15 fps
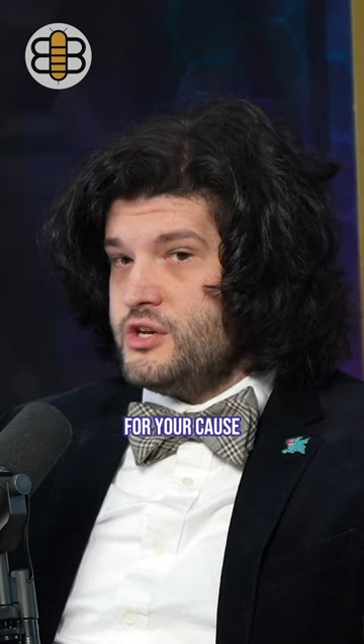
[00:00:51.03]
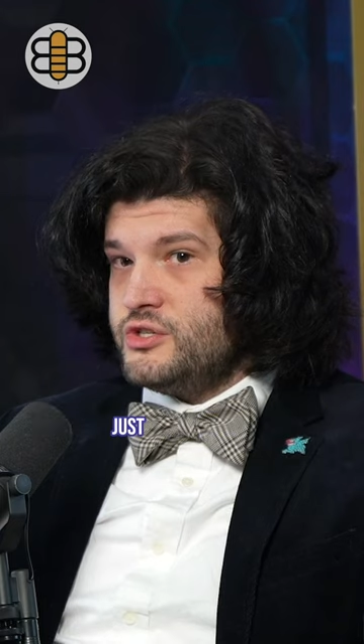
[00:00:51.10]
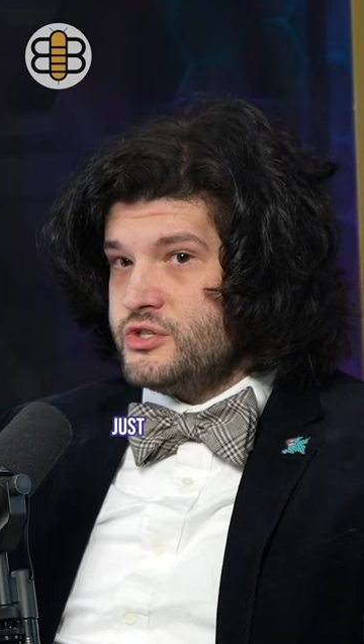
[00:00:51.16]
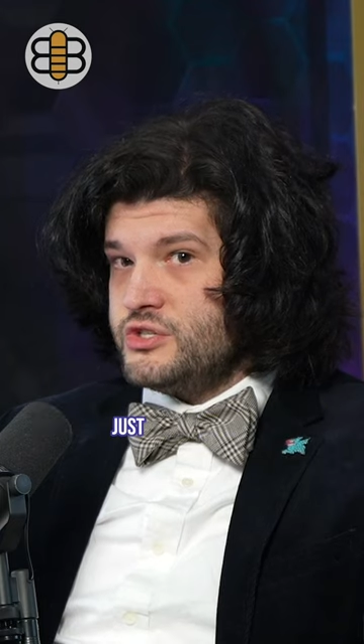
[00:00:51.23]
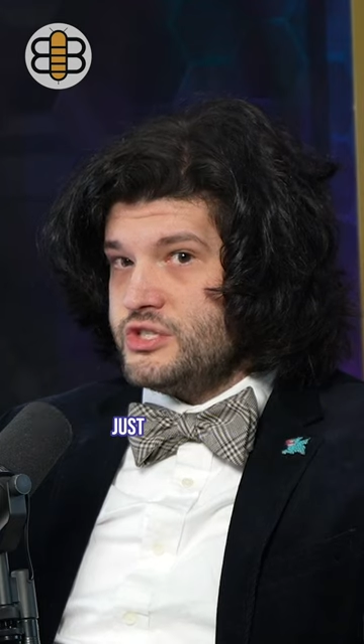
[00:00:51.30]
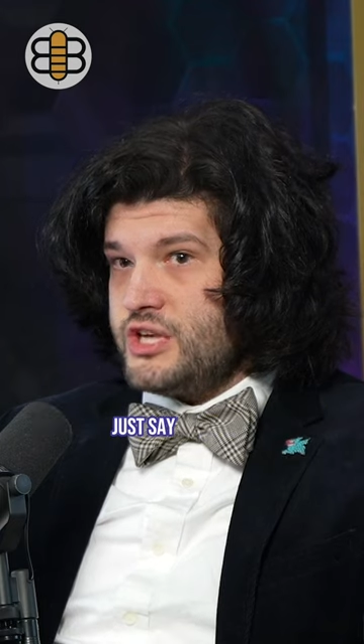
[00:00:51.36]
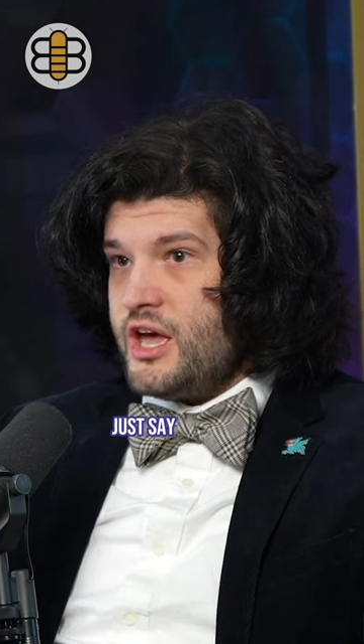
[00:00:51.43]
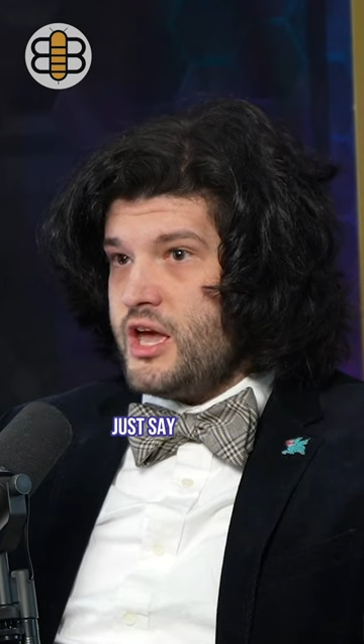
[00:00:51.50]

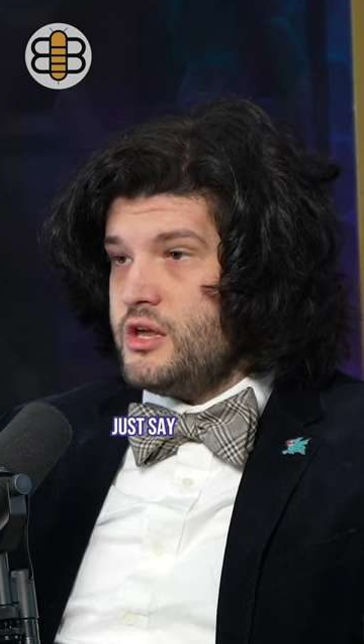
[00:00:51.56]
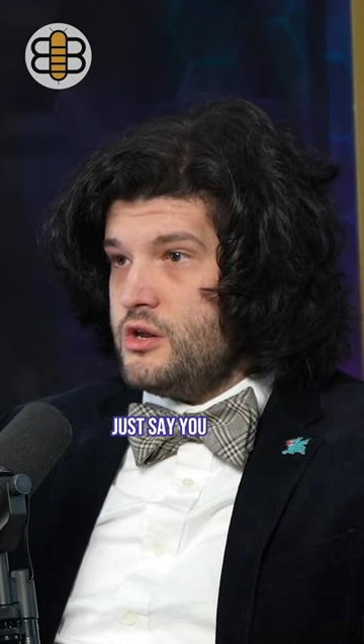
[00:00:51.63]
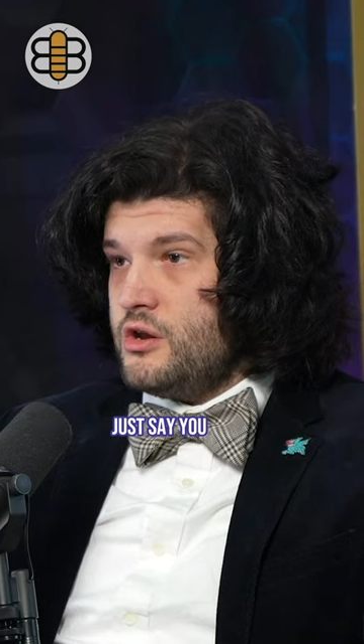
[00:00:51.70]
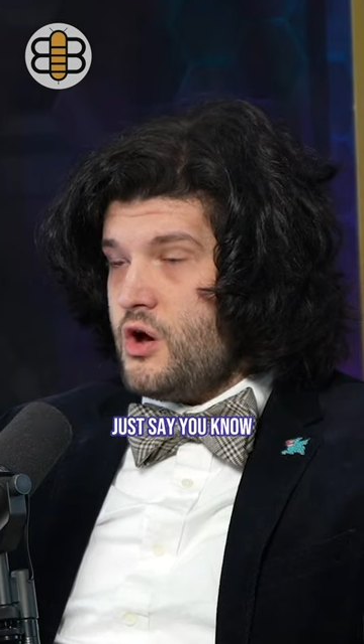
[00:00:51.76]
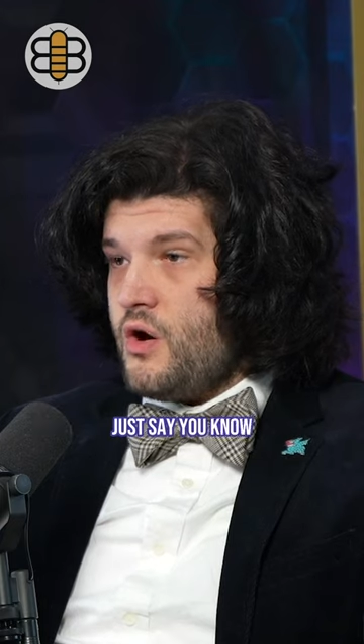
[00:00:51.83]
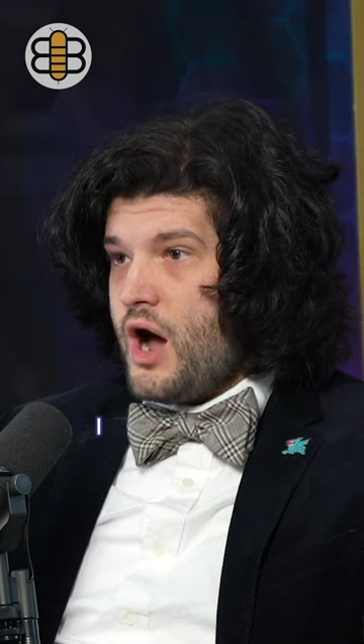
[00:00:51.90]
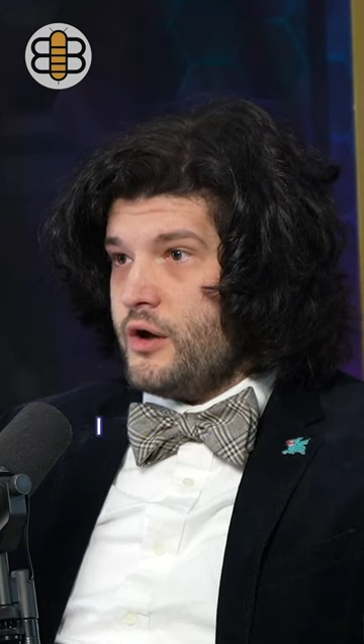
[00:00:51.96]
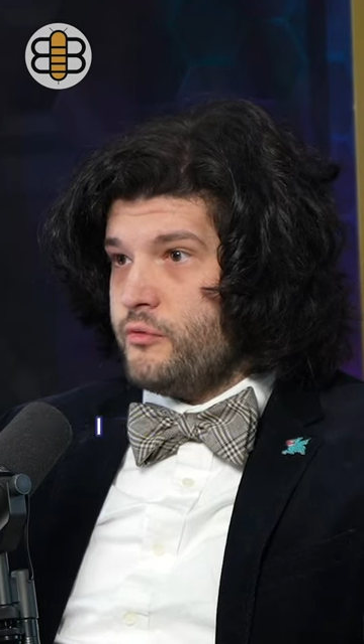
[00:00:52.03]
Just say, you
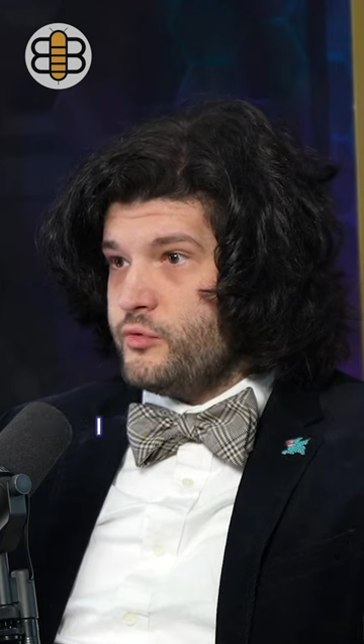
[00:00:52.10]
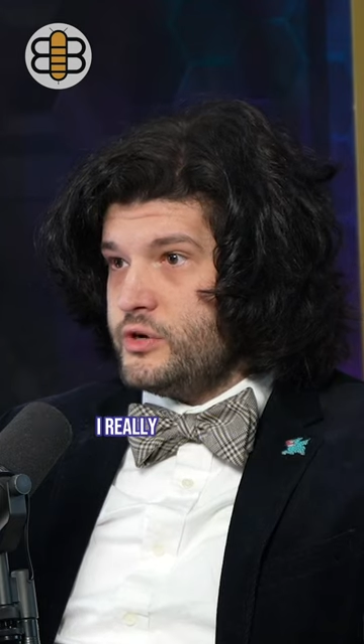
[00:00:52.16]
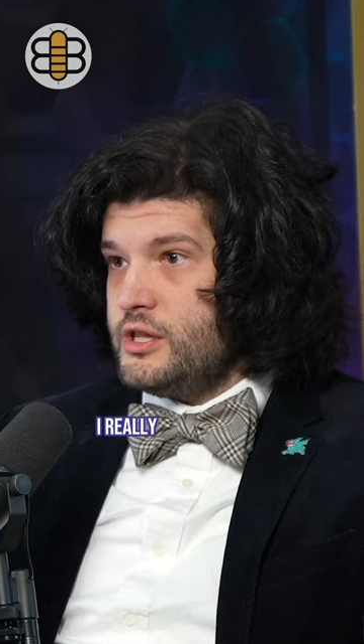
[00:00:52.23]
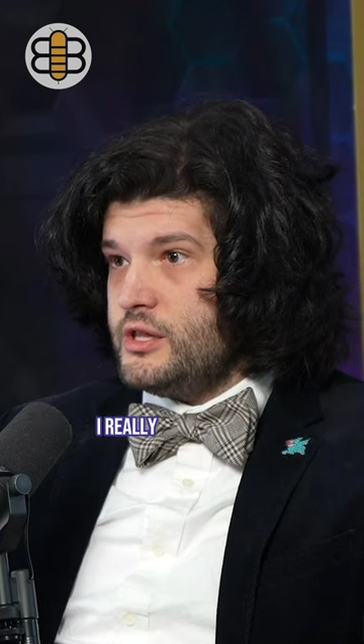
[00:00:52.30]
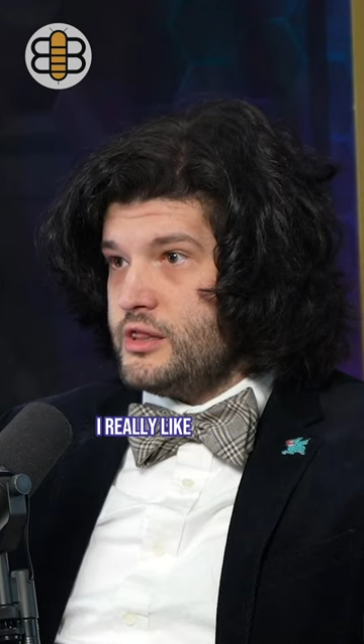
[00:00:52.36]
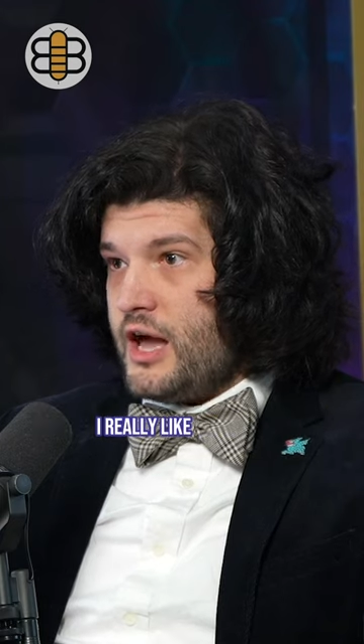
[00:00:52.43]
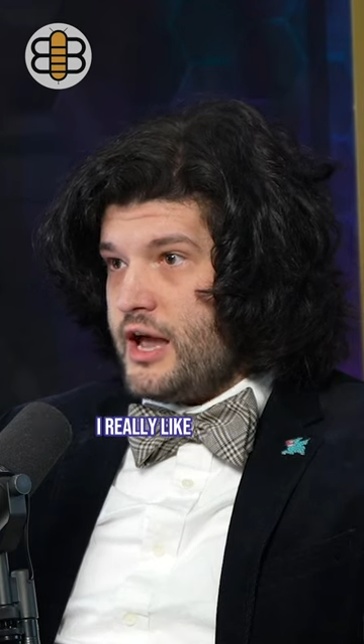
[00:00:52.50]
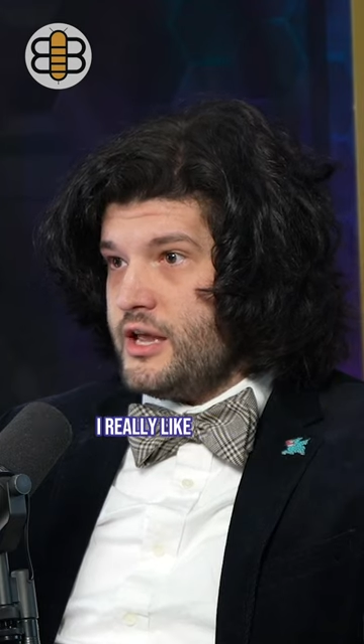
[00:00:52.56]
know, I
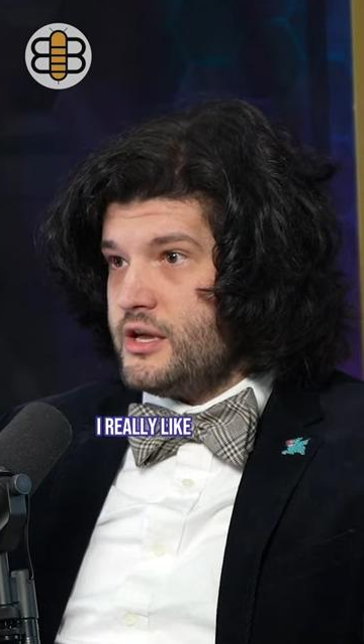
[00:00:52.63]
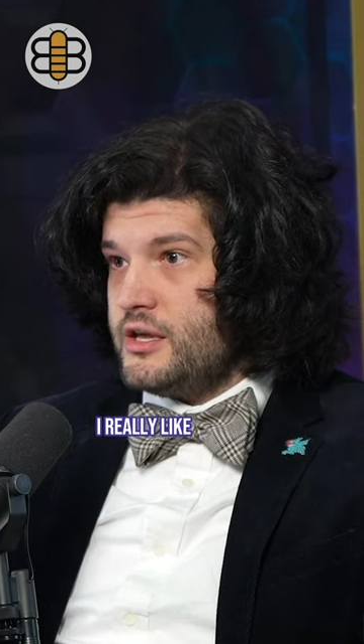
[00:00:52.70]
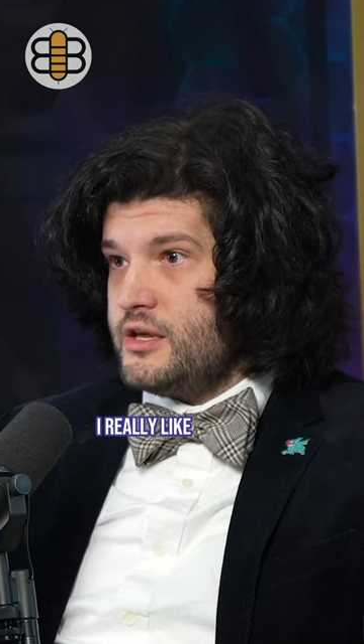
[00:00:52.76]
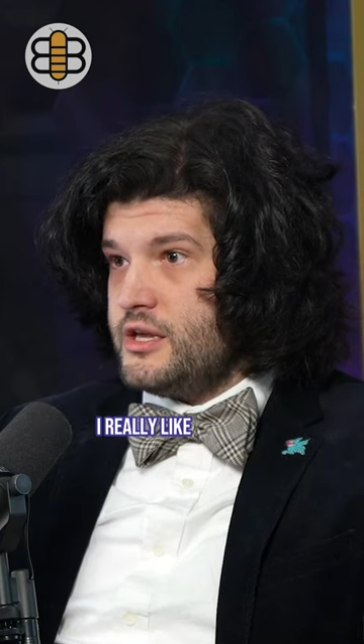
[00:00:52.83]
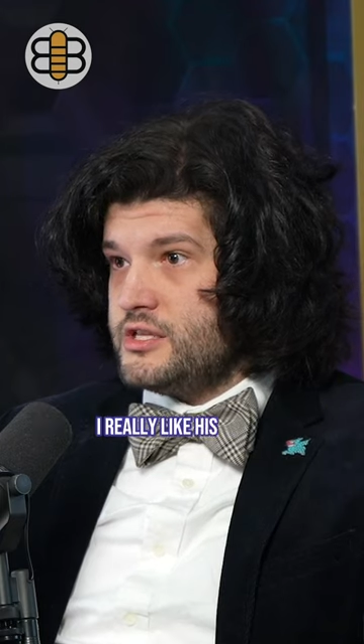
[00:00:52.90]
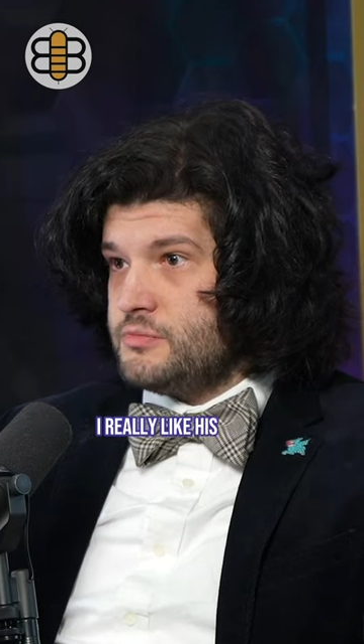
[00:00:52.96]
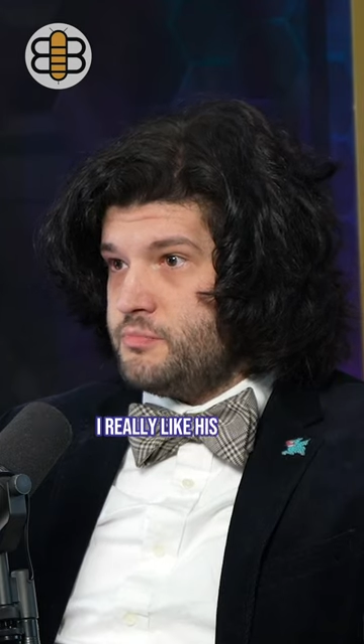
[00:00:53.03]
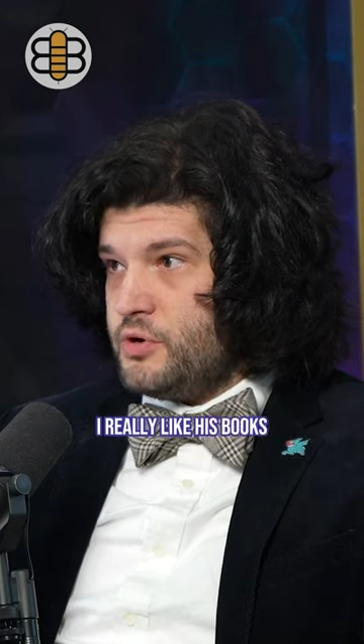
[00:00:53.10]
really like
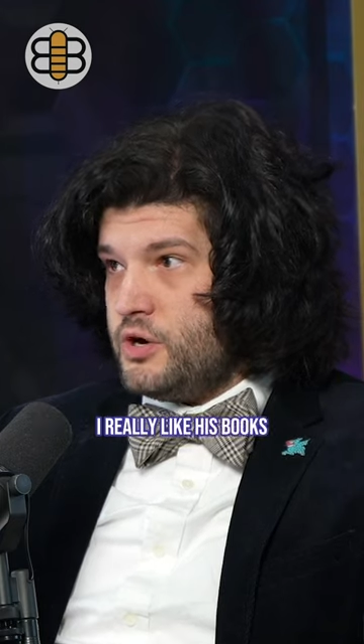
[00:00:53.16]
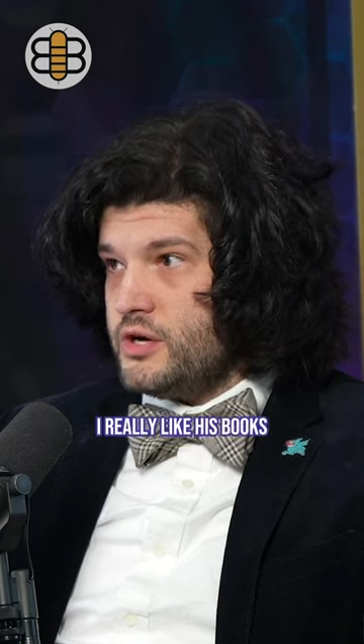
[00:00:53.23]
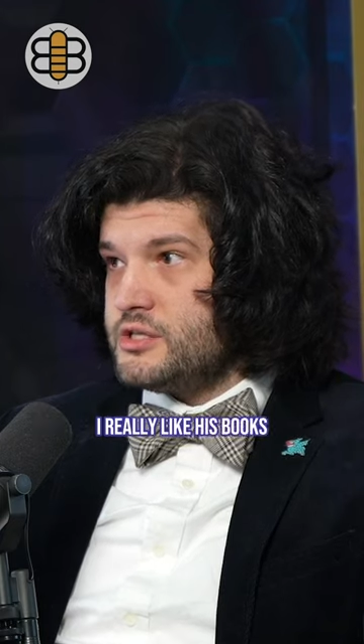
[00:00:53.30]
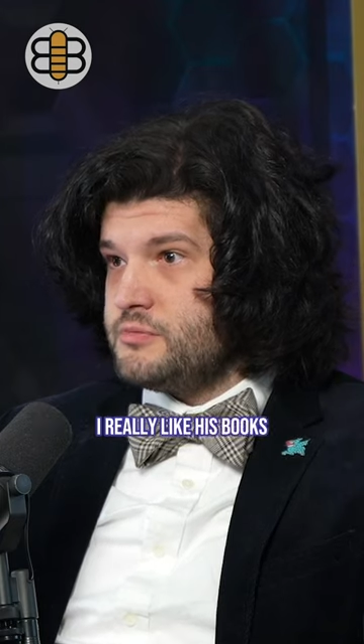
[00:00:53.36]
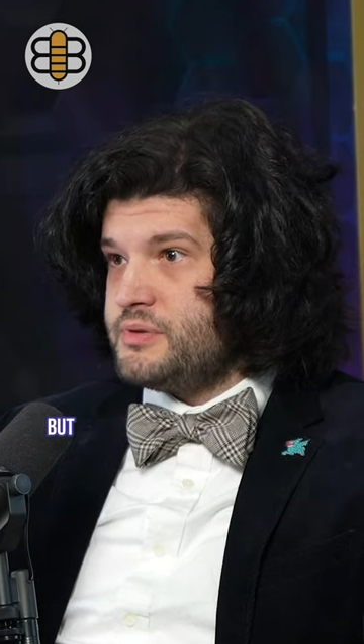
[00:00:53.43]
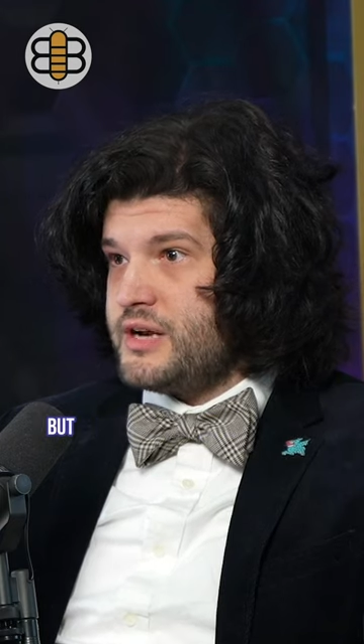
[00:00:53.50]
his books,